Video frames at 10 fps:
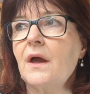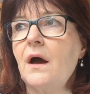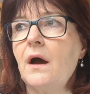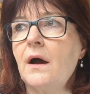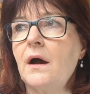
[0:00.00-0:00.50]

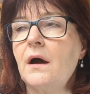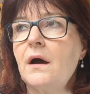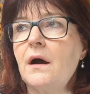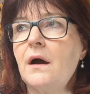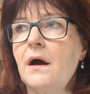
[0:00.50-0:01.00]

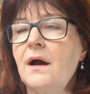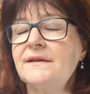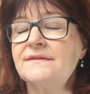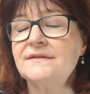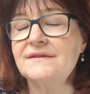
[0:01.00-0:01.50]

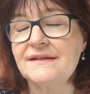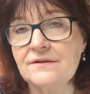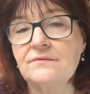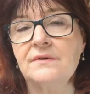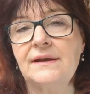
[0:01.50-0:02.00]
I
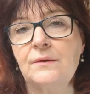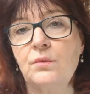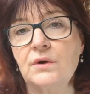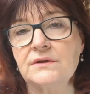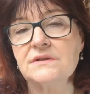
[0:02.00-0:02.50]
didn't really
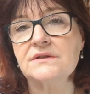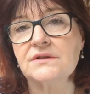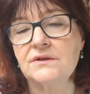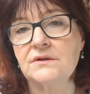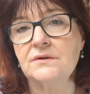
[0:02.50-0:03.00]
want
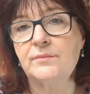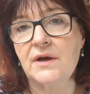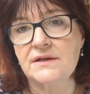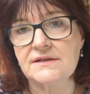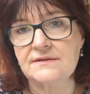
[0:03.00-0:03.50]
to
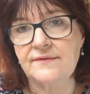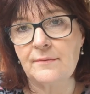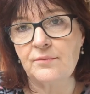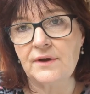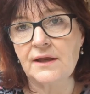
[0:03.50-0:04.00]
purchase
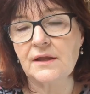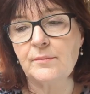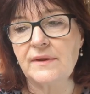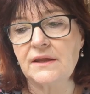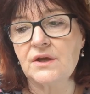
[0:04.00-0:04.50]
fabric
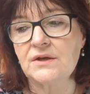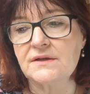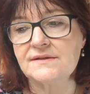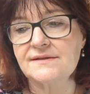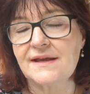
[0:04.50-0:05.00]

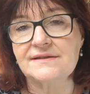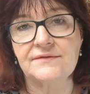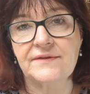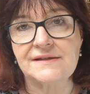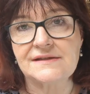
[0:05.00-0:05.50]
because that
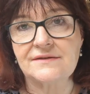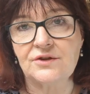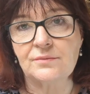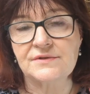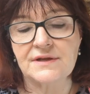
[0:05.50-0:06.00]
defeated
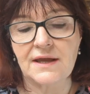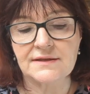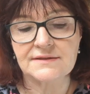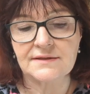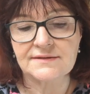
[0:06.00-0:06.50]
the
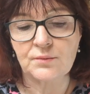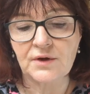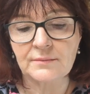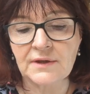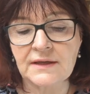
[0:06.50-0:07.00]
object. So what
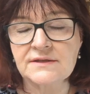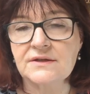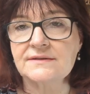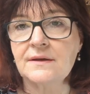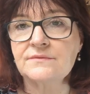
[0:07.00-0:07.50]
I'm going to
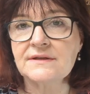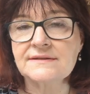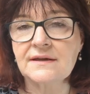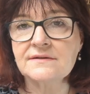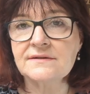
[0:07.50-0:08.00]
do is I'm
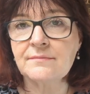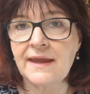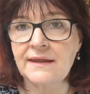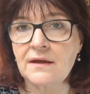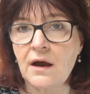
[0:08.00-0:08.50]
just going to
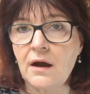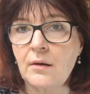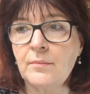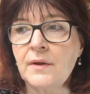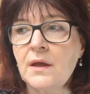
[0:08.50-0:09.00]
make
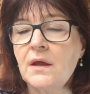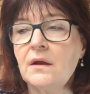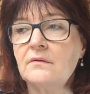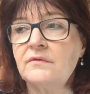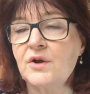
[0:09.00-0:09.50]
up
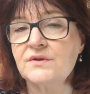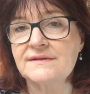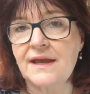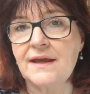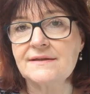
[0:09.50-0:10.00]

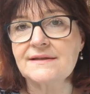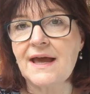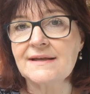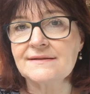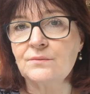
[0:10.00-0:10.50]
rosettes
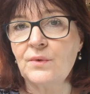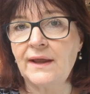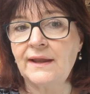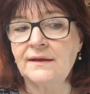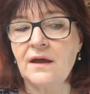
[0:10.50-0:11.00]
as and
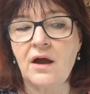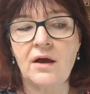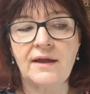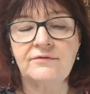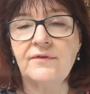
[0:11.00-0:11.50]
when
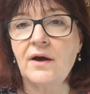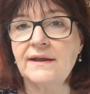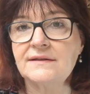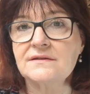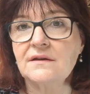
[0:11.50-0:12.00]
I
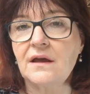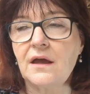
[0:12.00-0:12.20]
find